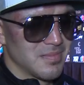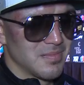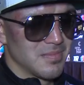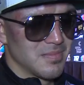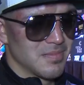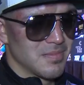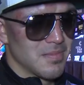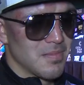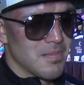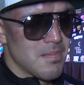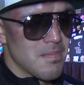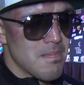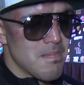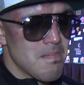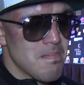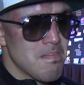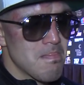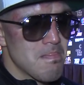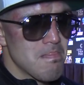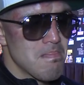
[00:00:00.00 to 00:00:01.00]

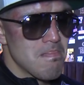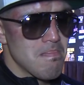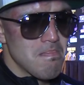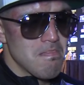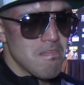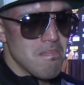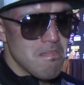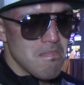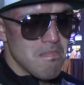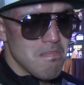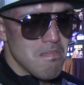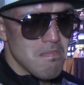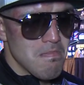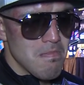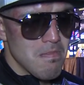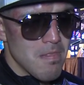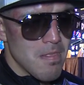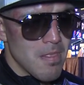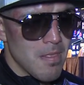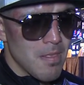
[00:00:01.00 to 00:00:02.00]

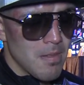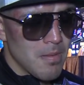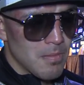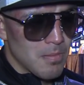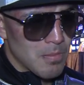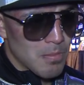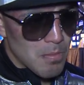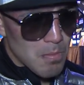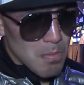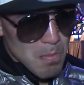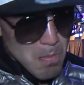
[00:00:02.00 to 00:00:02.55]
(silent)